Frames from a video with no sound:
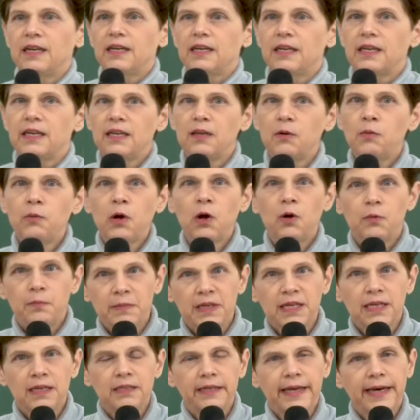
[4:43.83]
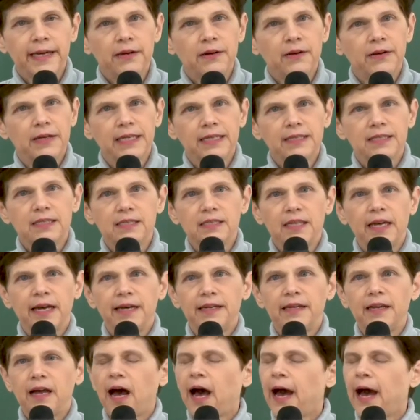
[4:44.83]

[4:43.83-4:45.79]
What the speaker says: He wrote me a letter and he said,